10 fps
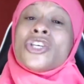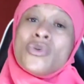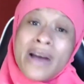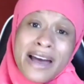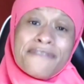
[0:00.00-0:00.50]

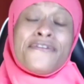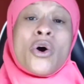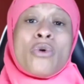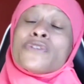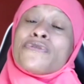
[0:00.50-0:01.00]
you have
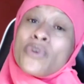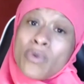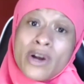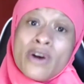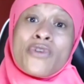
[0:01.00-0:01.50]
folks for
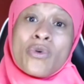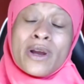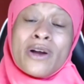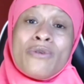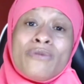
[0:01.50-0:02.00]
real, for
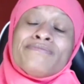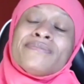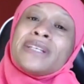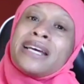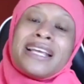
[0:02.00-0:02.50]
real,
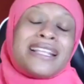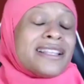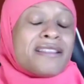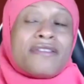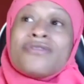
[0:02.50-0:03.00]

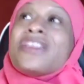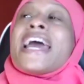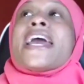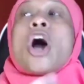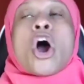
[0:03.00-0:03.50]

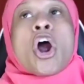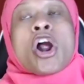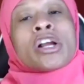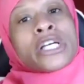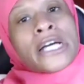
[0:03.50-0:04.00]
they
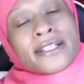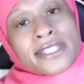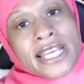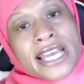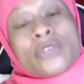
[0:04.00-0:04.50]
are
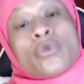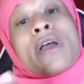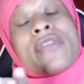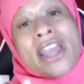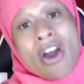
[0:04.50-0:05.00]
content
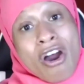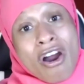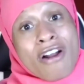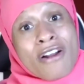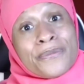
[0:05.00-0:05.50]
where they
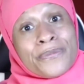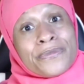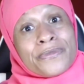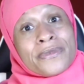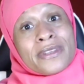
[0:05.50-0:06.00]
are.
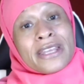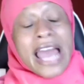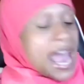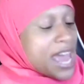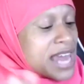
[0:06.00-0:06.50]

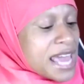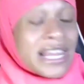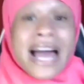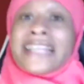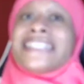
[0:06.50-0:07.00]
And they
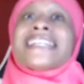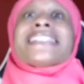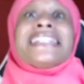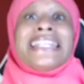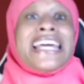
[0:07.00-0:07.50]
like,
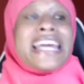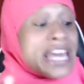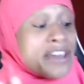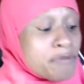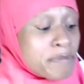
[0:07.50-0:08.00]
just
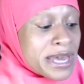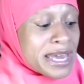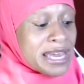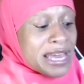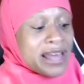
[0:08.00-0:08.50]
leave
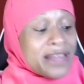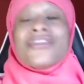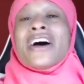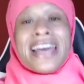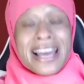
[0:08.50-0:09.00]
me
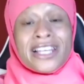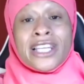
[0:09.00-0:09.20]
the heck